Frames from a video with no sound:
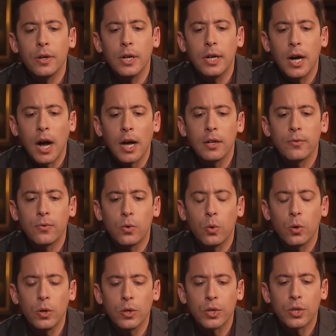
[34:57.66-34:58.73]
God, of
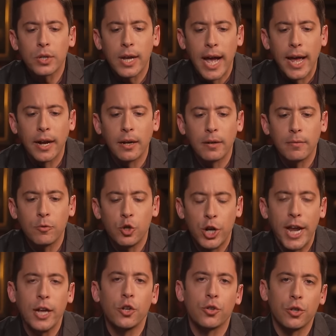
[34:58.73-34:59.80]
course, can
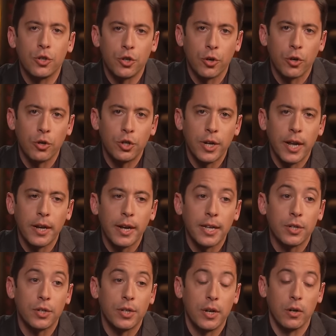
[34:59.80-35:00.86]
change the church and
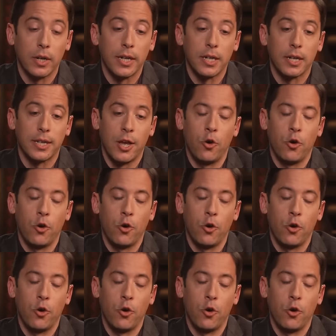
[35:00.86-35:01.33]
necessarily does